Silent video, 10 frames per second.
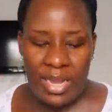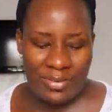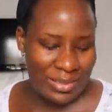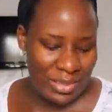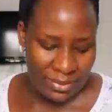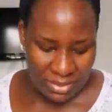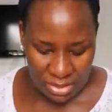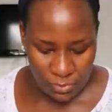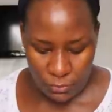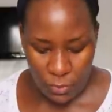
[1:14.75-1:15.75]
I think I've
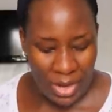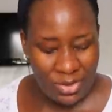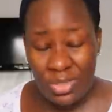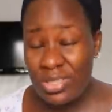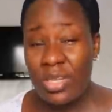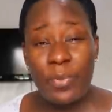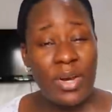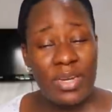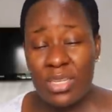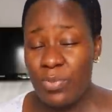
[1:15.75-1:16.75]
said it before, I don't sleep
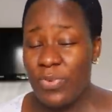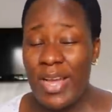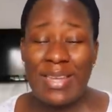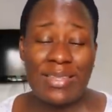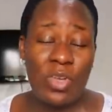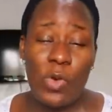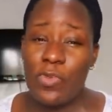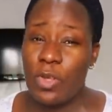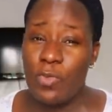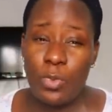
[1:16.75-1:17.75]
early before I get a
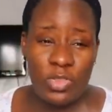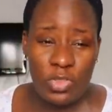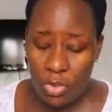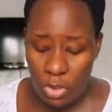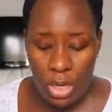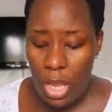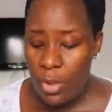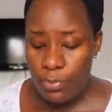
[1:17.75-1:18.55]
comfortable position,